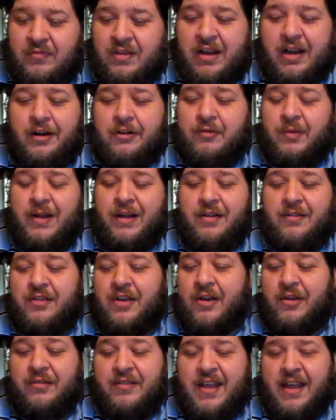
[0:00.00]
here's what you
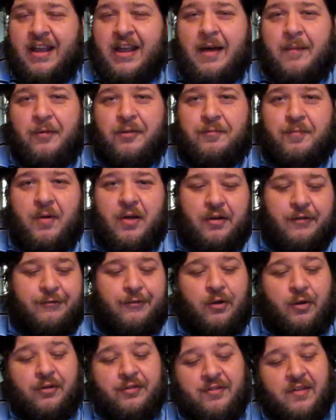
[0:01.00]
do. Take a couple
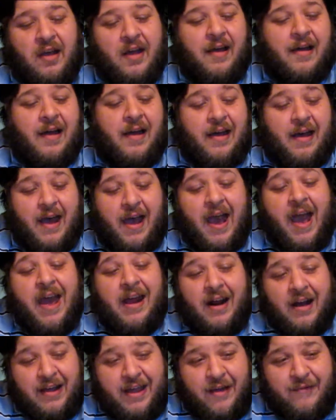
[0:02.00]
spoonfuls. That's okay.
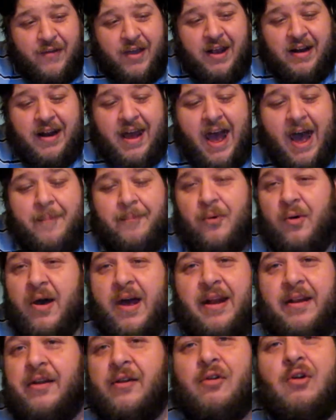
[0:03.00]
And I'll give you an apple
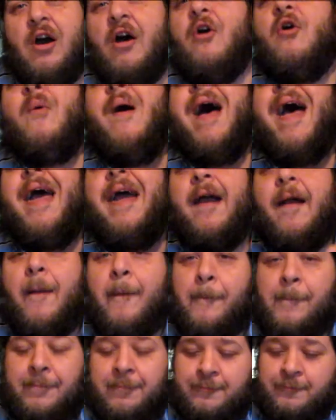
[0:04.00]
and it'll go away.
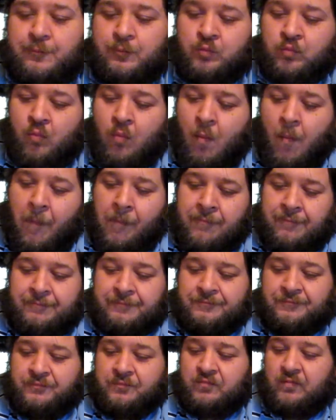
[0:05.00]
No, that's
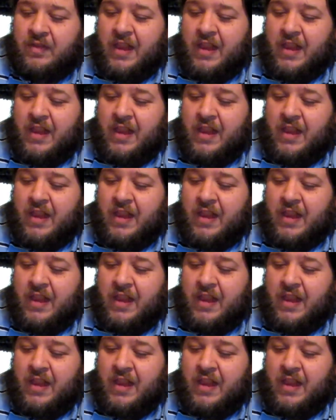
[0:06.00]
okay.